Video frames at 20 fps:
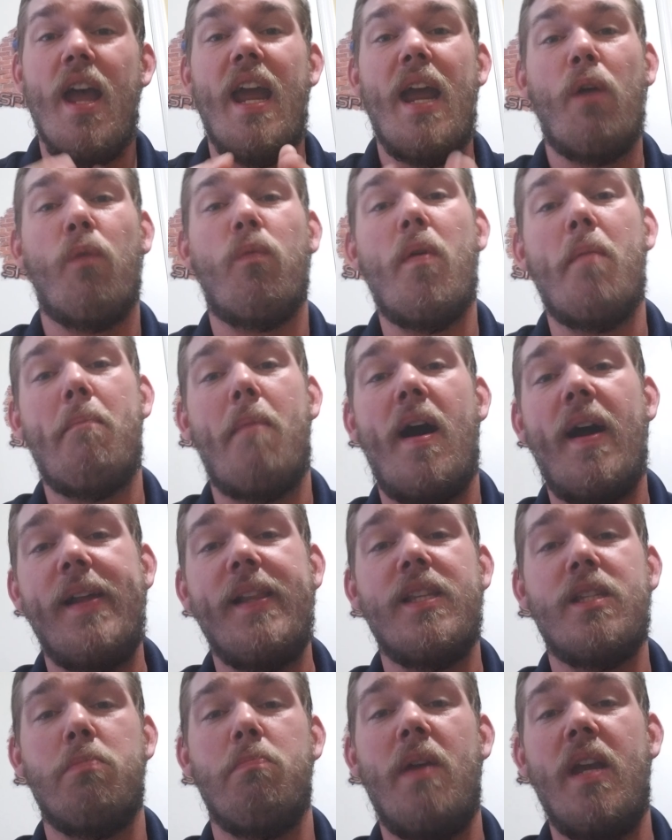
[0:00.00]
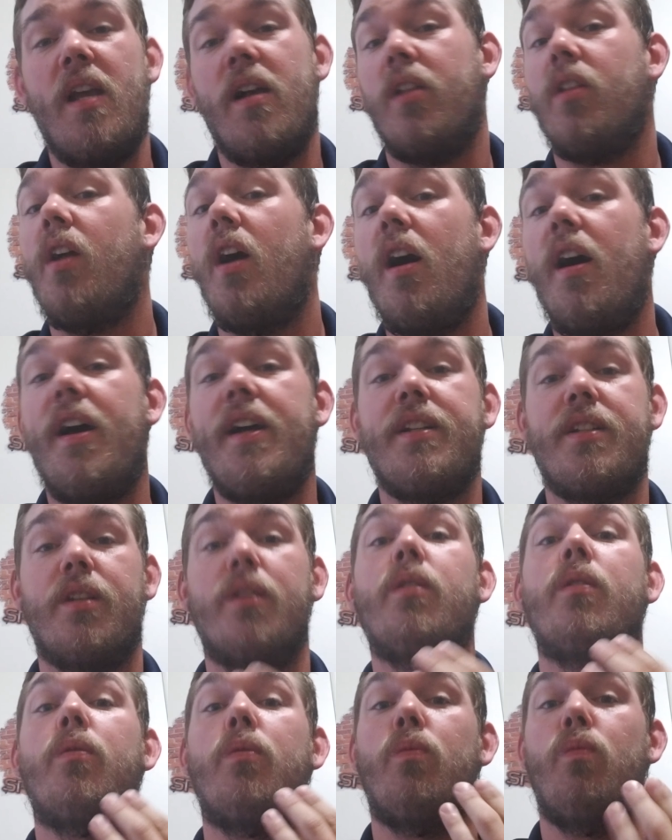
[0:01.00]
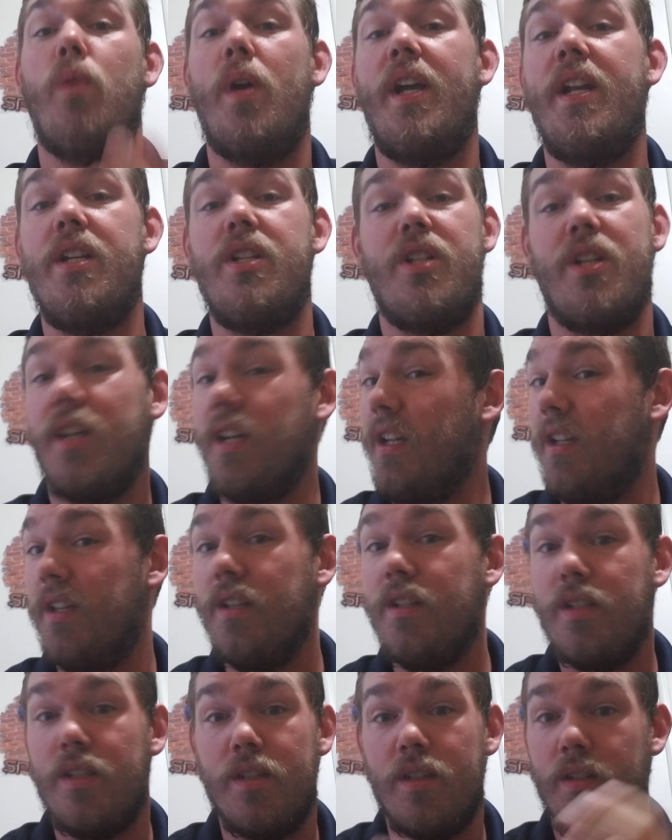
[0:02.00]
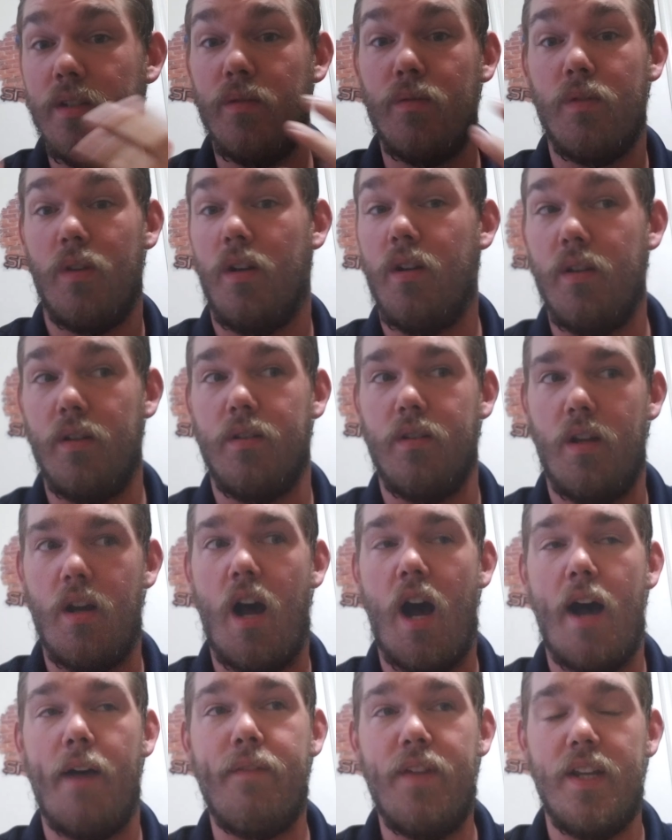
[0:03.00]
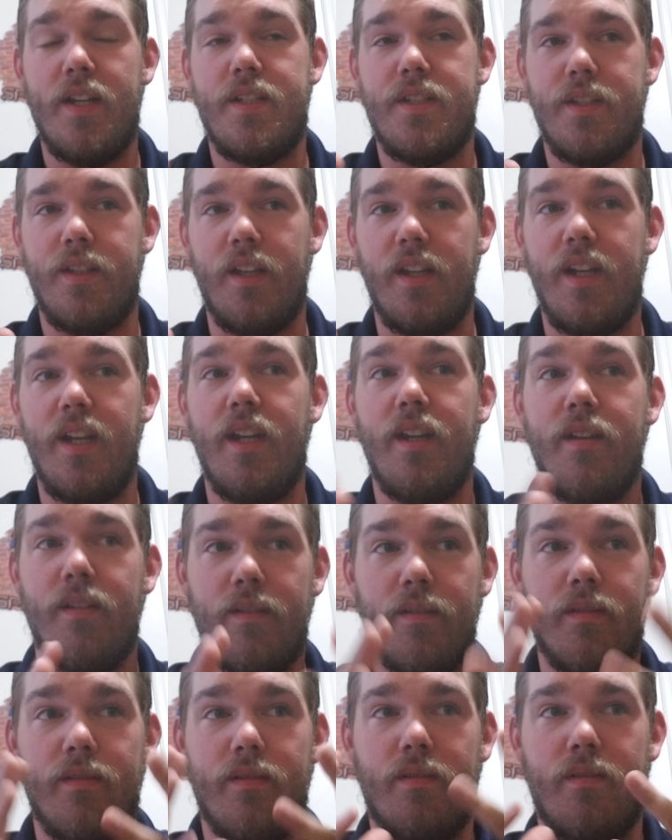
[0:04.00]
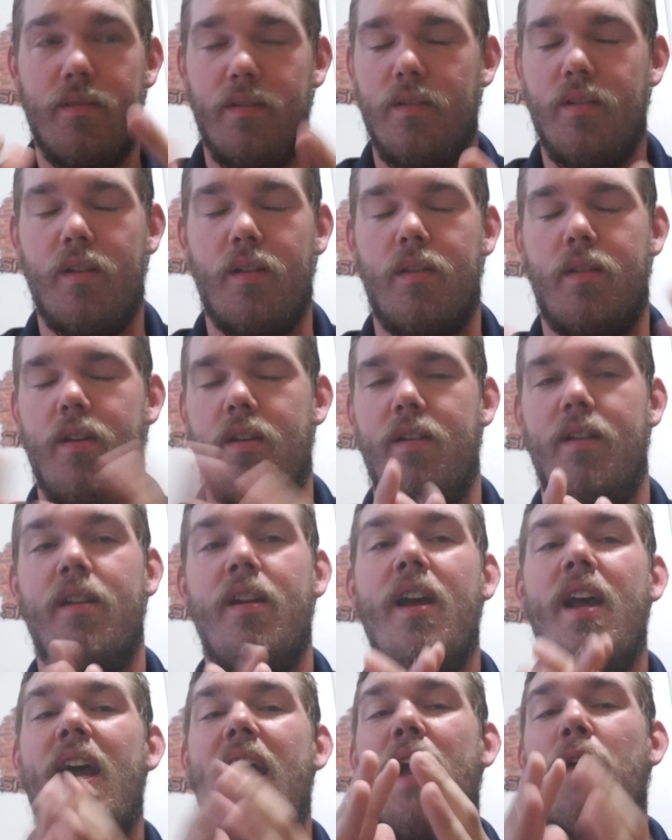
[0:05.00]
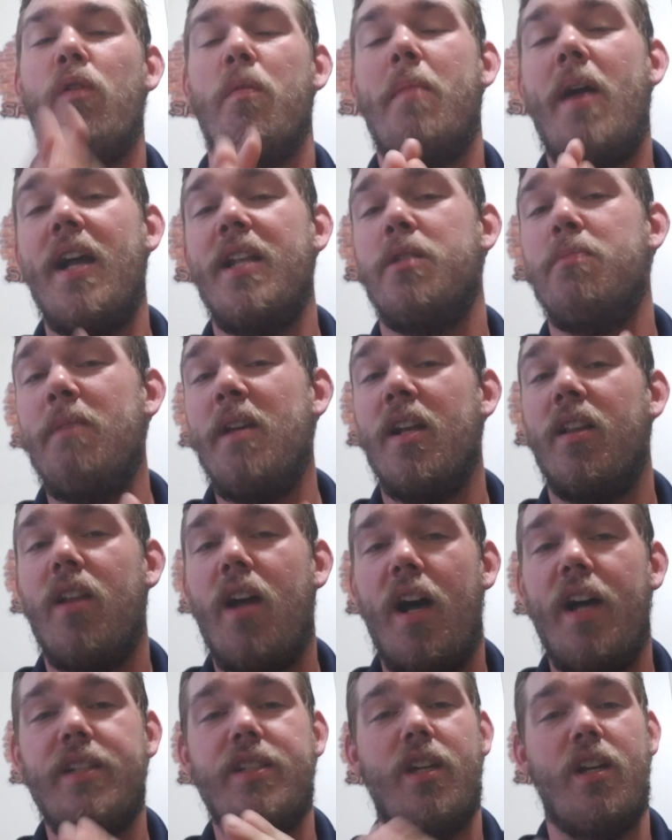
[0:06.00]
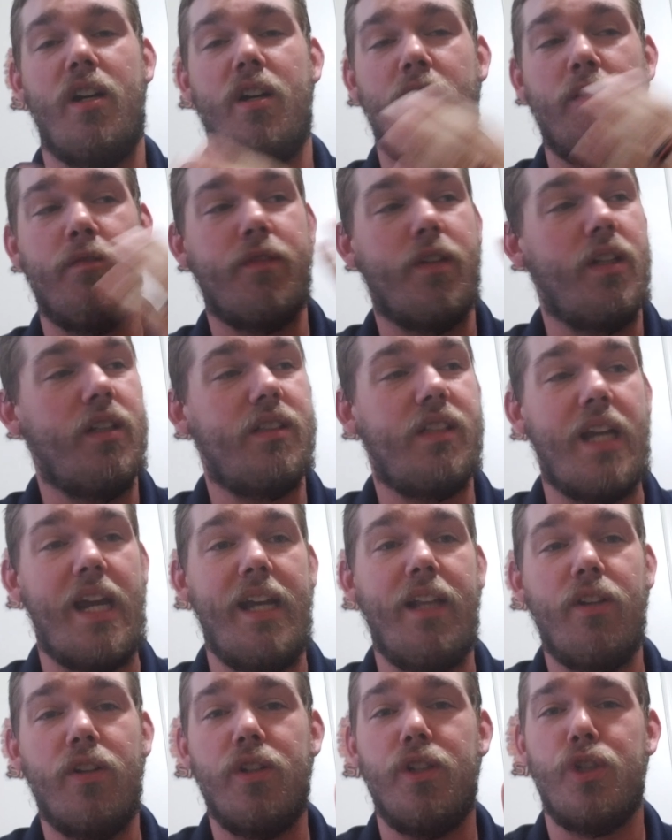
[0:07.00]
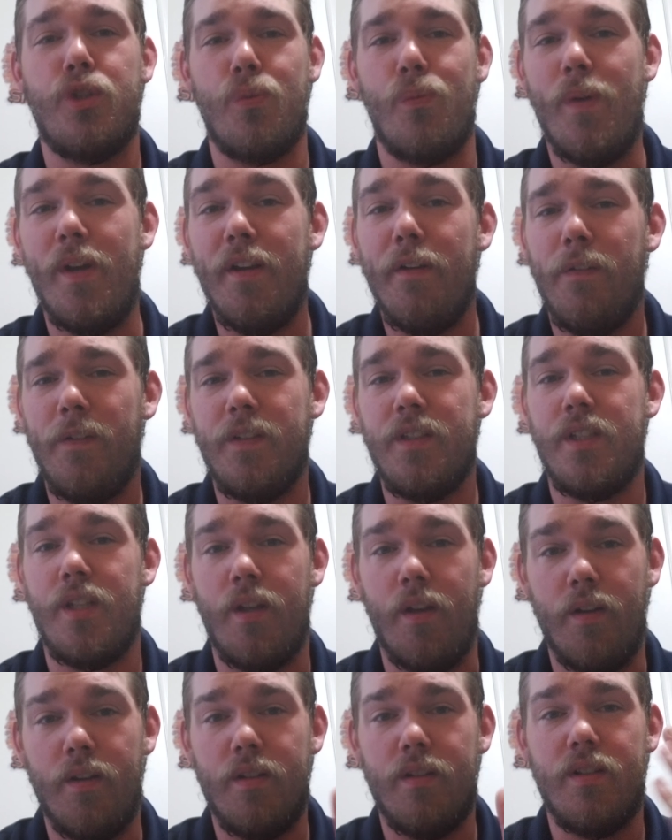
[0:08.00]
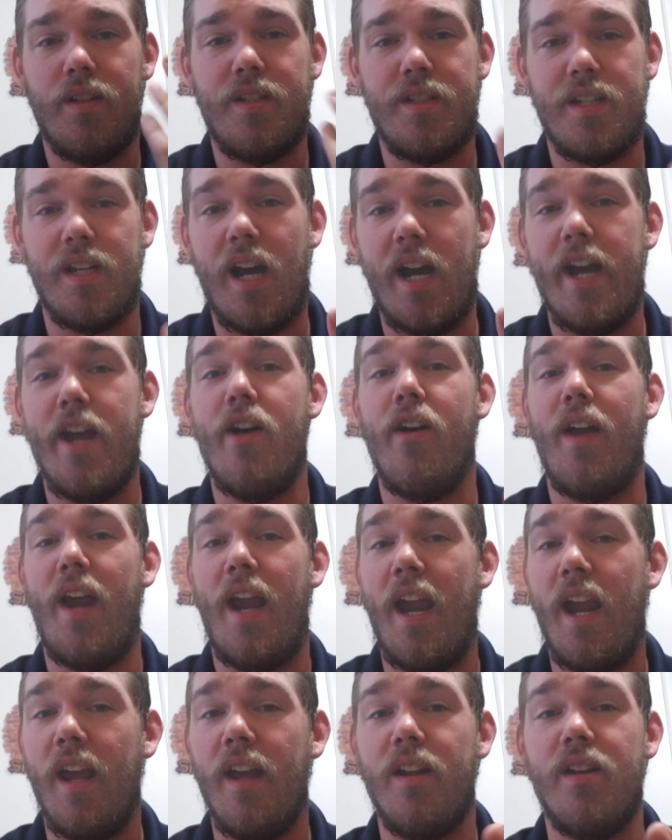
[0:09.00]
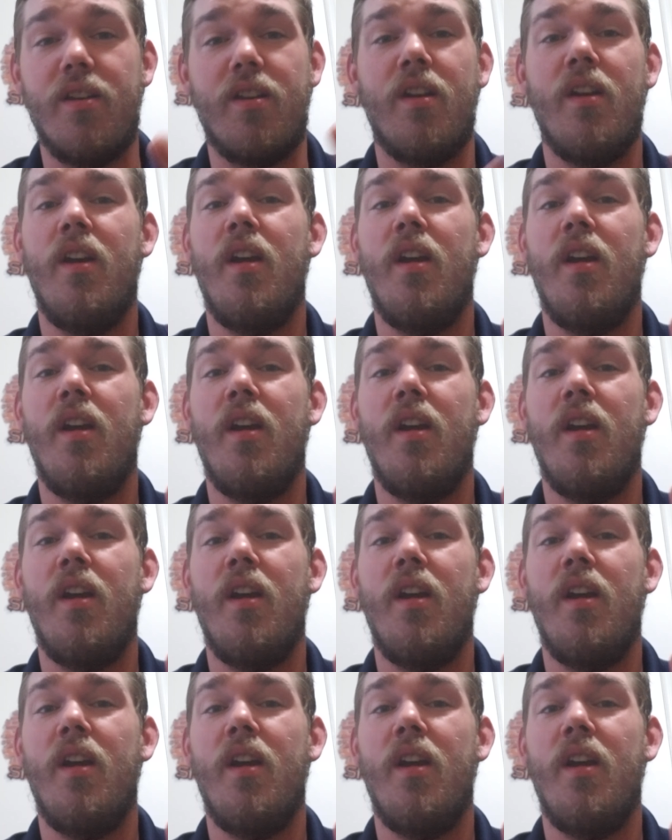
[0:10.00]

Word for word: It reminds me a lot, which is obviously it reminds me a lot of Taylor Swift's style and